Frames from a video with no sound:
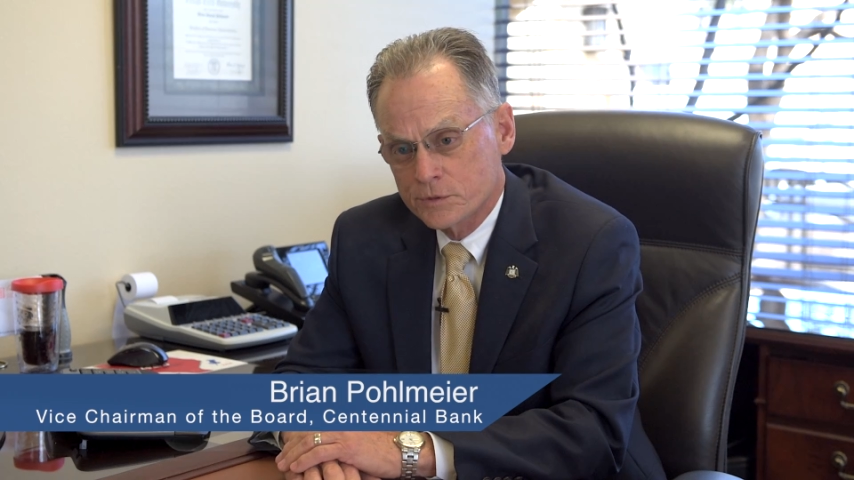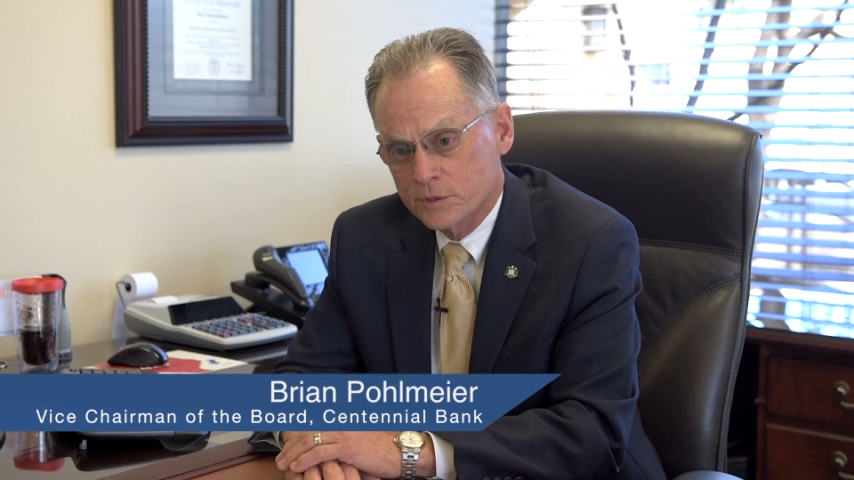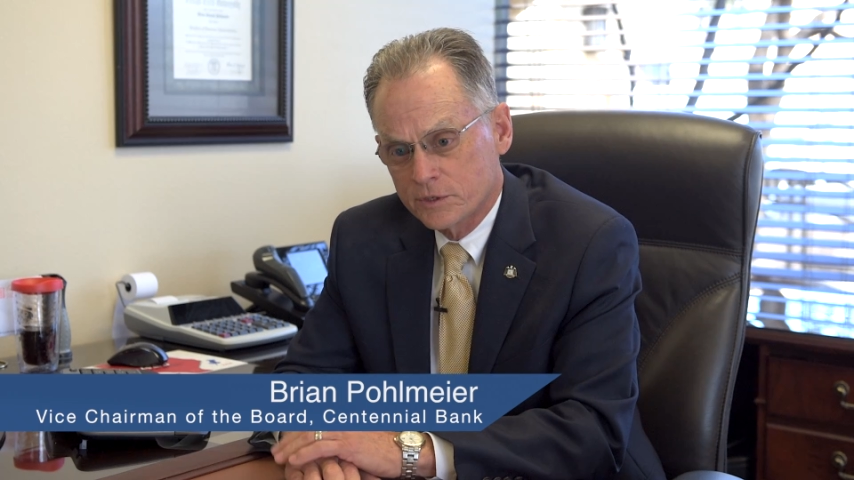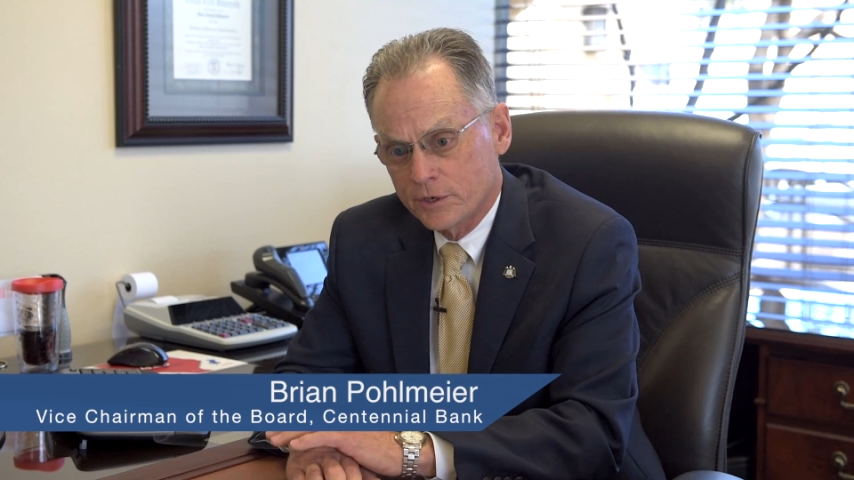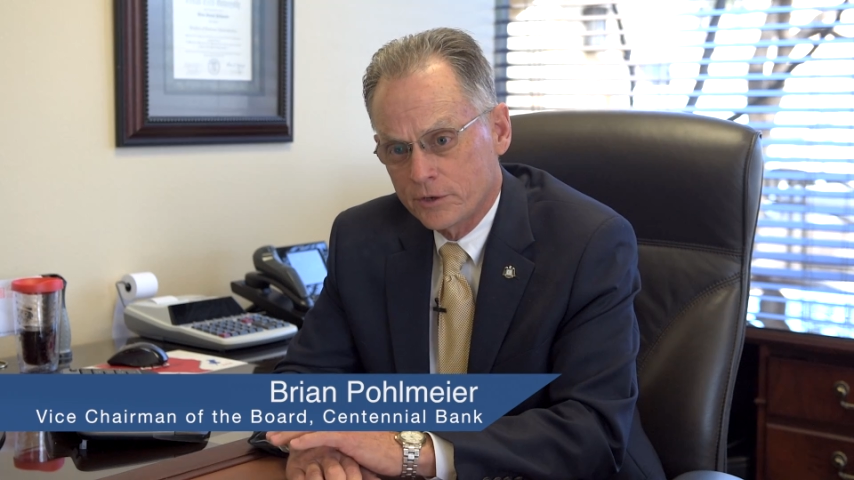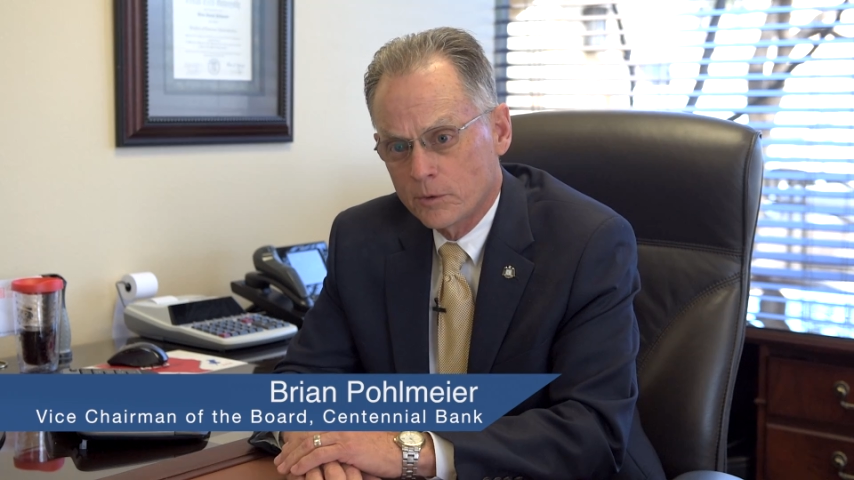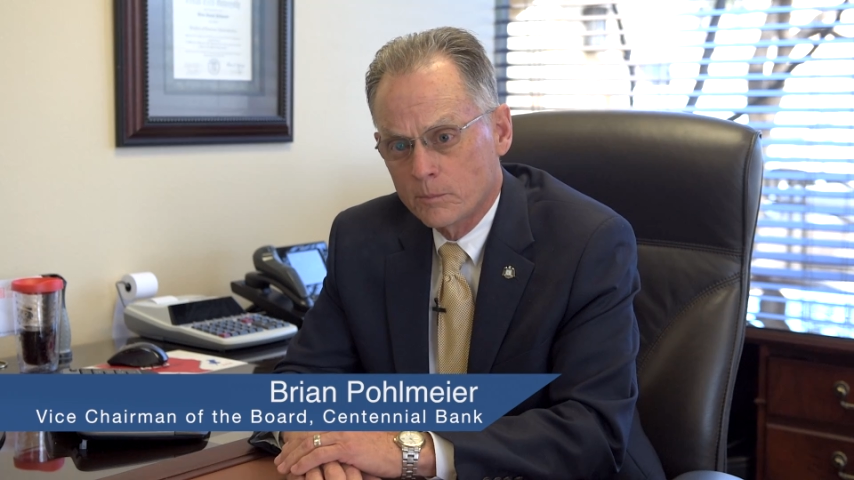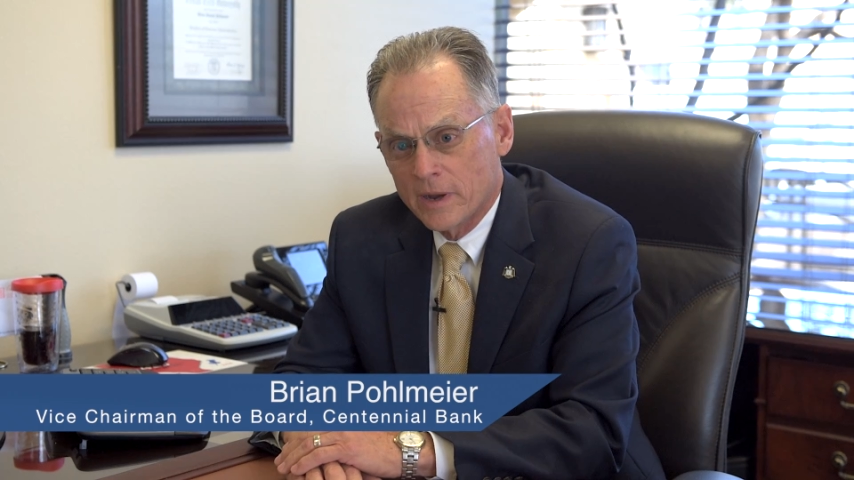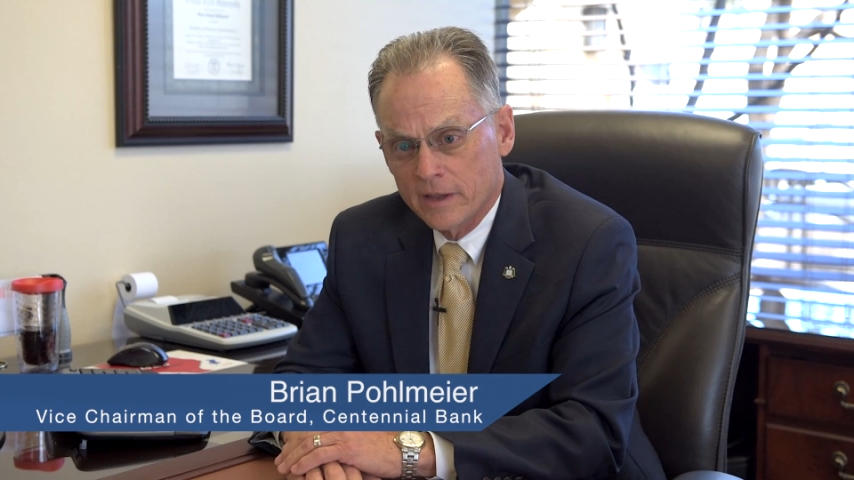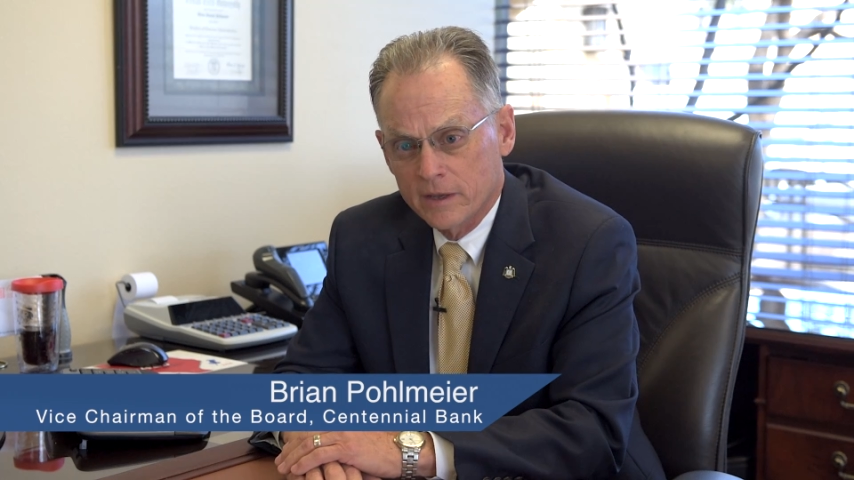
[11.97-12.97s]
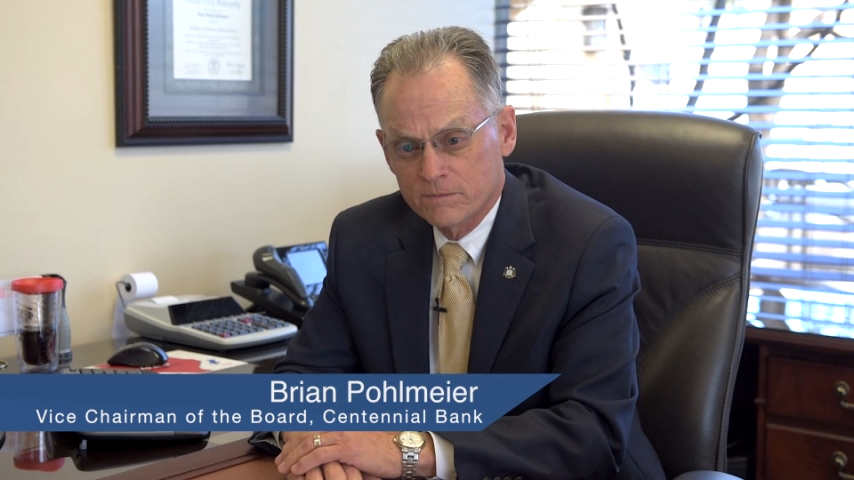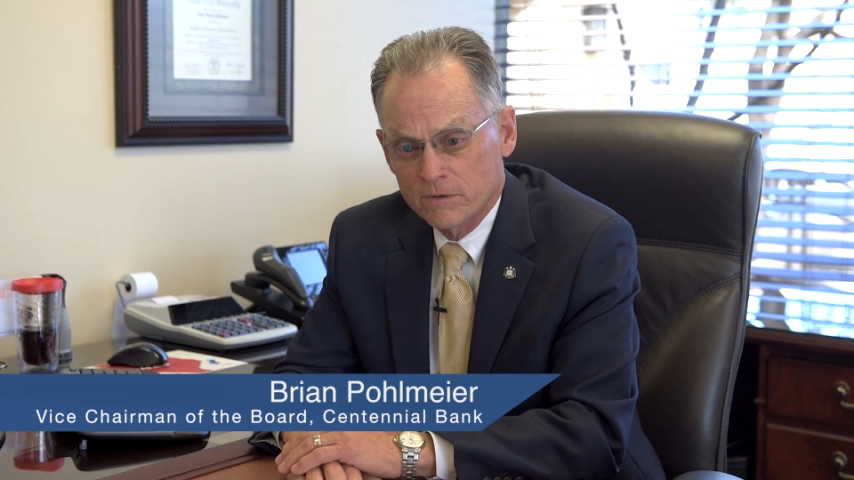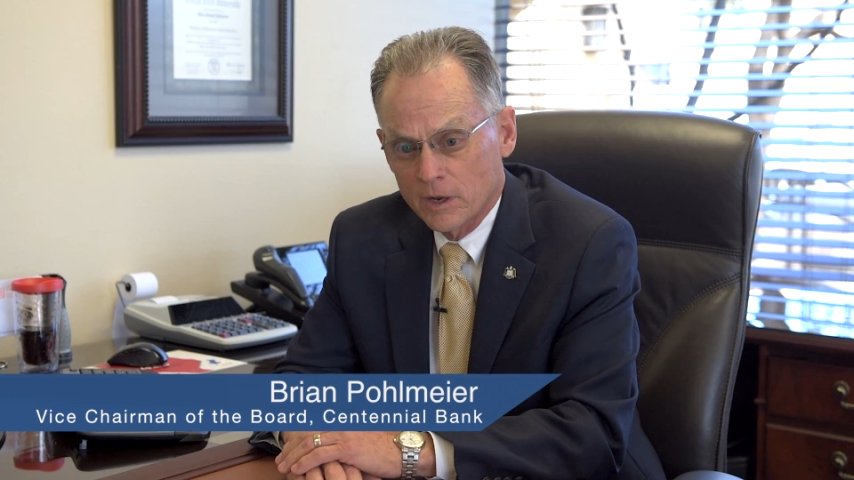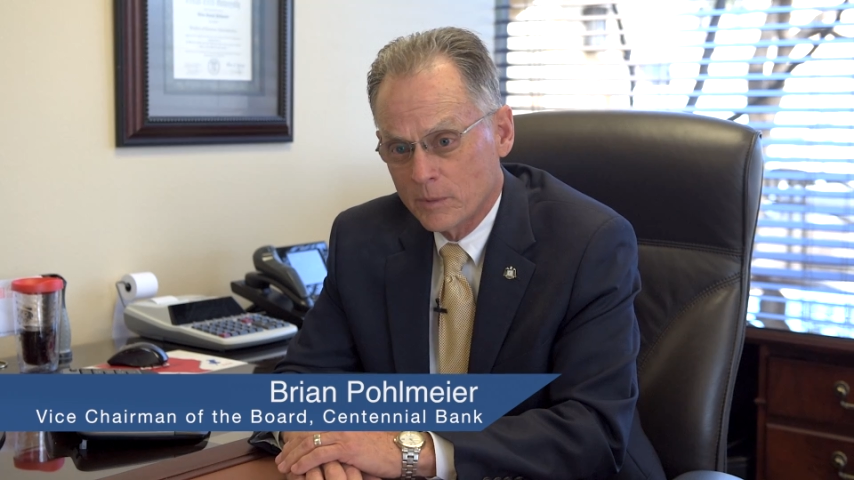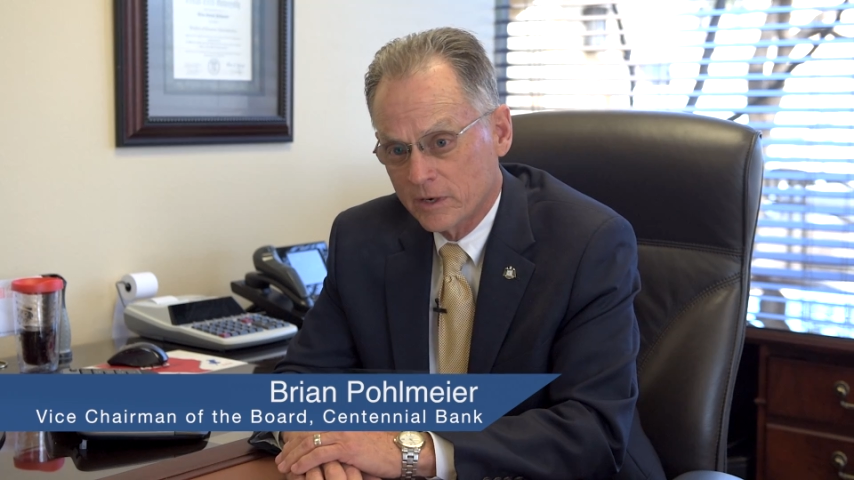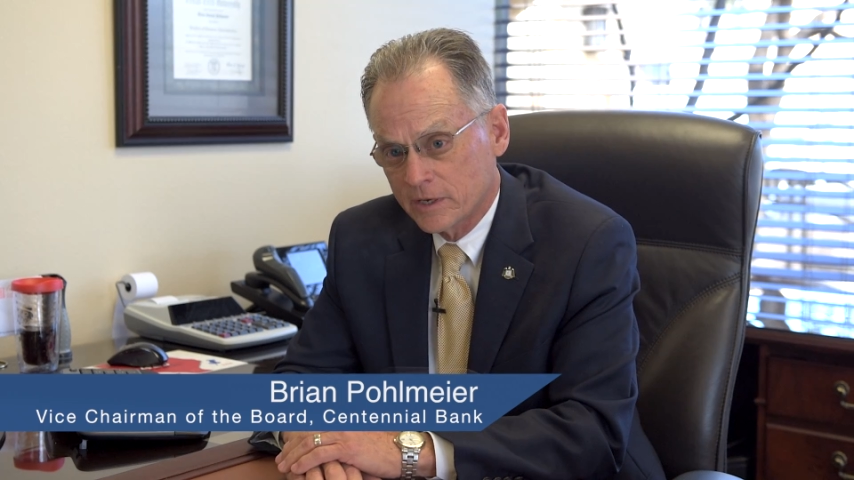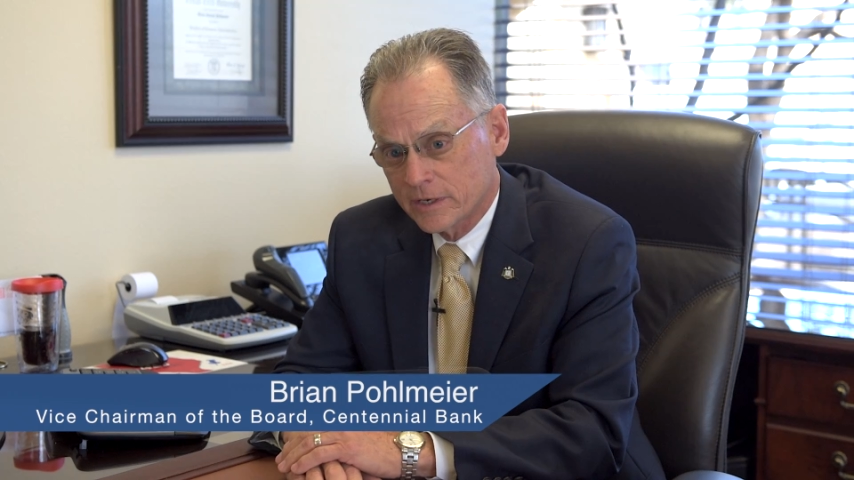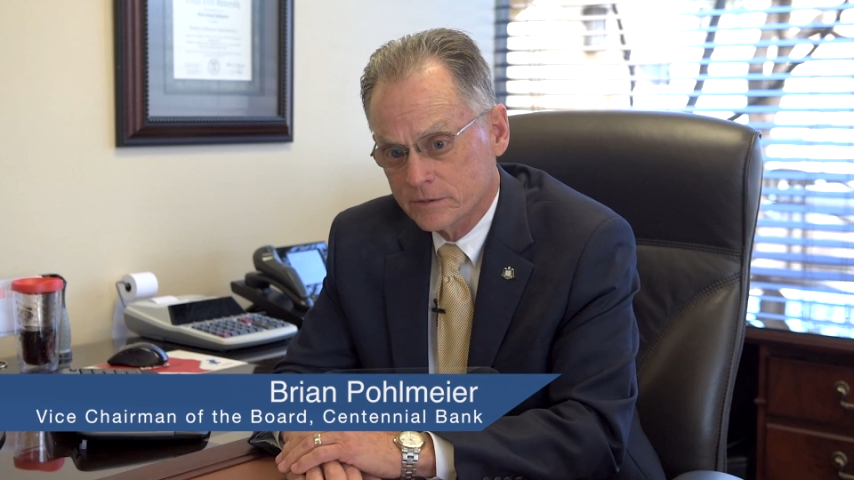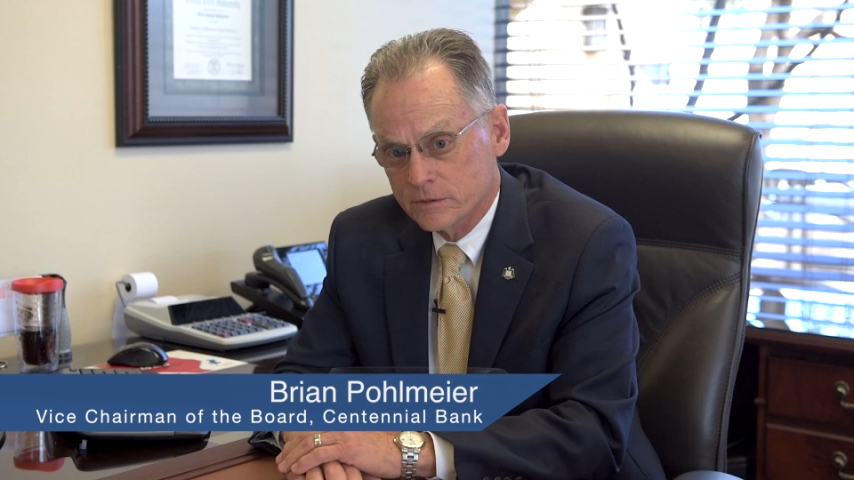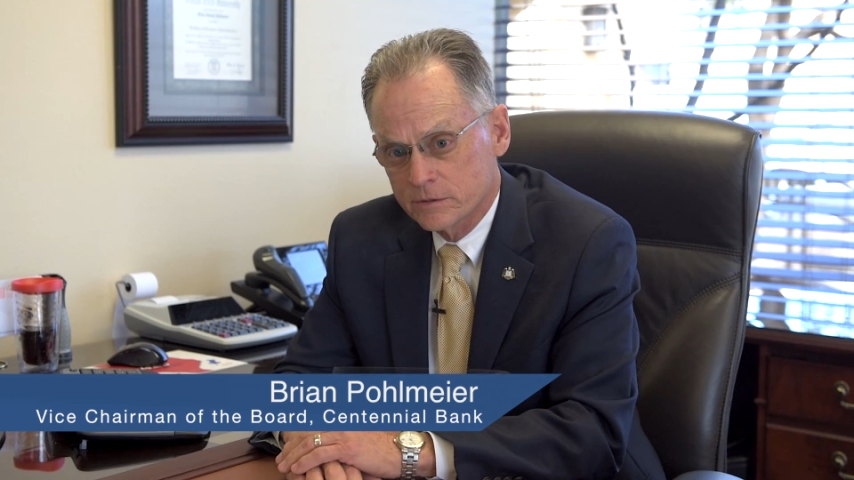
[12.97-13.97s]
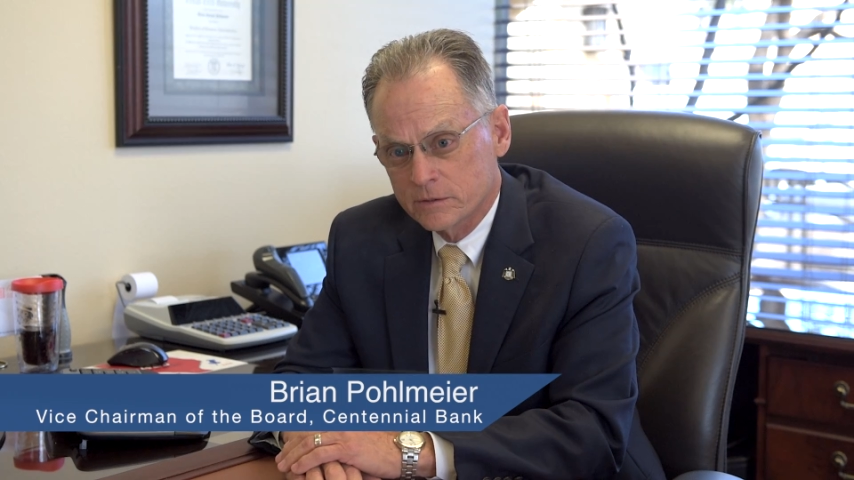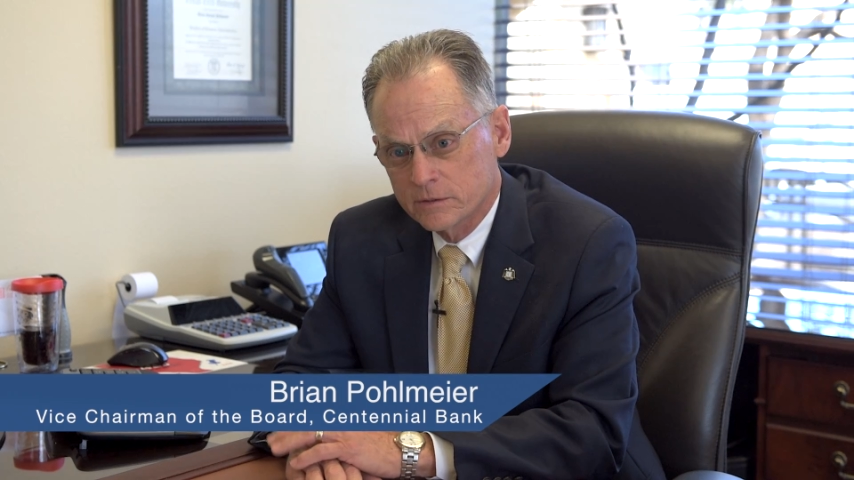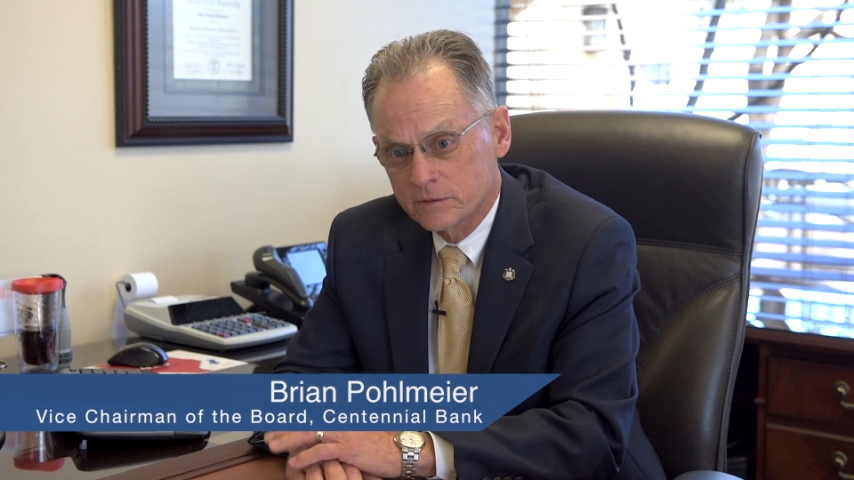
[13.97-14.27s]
Centennial Bank of Lubbock, Texas.